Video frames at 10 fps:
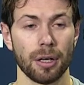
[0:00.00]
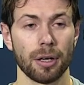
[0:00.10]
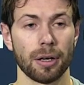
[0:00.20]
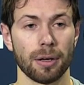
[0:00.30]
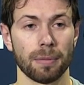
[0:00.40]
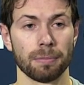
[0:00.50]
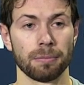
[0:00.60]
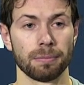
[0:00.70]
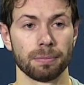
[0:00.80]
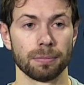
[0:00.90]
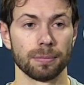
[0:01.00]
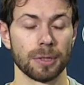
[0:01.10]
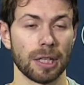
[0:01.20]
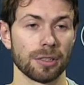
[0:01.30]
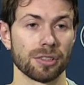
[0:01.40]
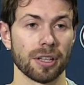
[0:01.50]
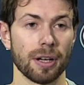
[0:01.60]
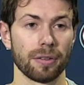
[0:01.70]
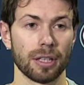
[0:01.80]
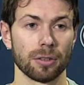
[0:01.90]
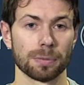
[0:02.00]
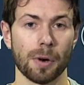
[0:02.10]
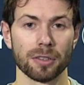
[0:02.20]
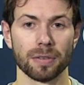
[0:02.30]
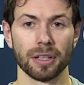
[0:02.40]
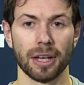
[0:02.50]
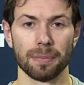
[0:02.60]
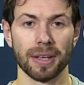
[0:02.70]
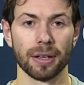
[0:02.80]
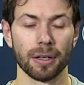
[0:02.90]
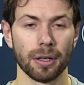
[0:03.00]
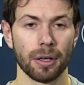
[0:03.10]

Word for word: You know, like you said, I thought there's parts of the game that,